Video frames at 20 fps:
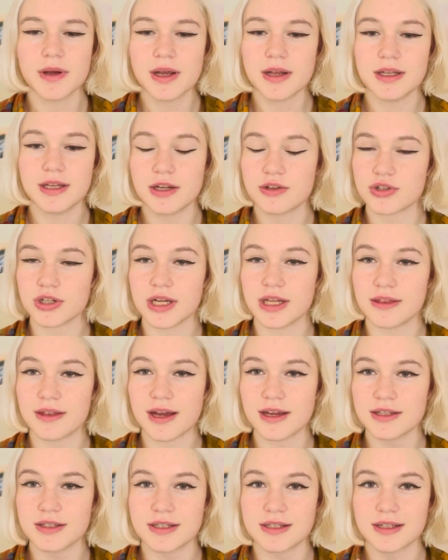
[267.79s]
Literally,
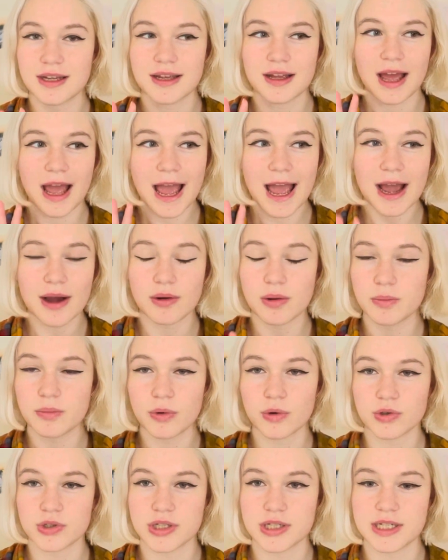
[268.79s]
that is how
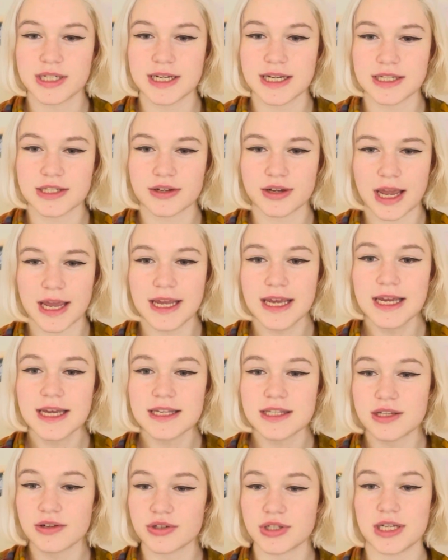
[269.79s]
important it is, okay?
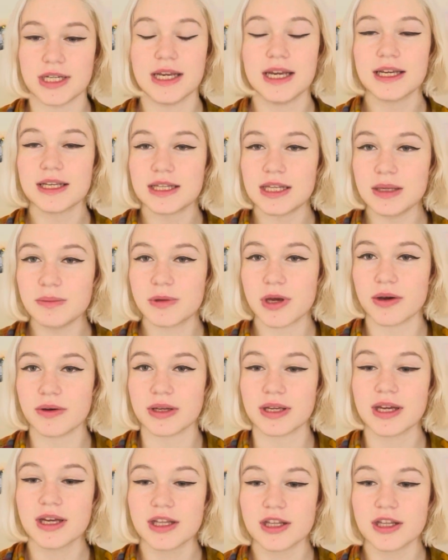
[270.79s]
Seriously, keep going.